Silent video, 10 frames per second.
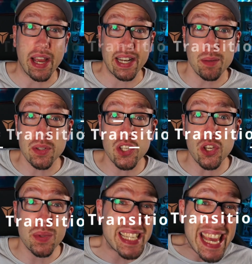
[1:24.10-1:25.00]
number 2,
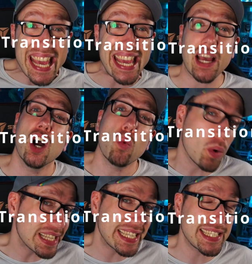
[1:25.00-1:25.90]
T. What
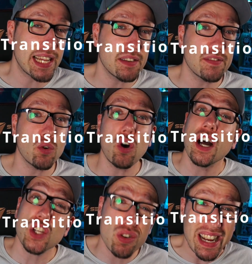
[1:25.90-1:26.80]
does it stand for?
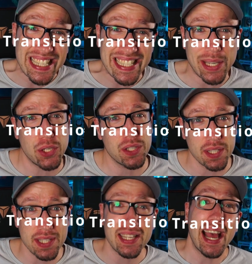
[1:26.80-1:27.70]

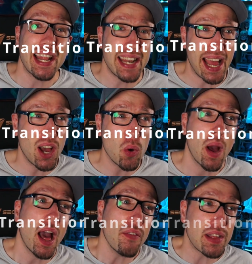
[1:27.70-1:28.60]
Transitions. Now,
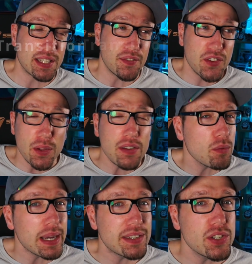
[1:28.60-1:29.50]
there's a few different
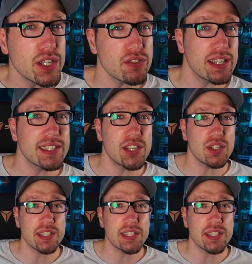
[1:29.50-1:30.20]
ways of doing transitions in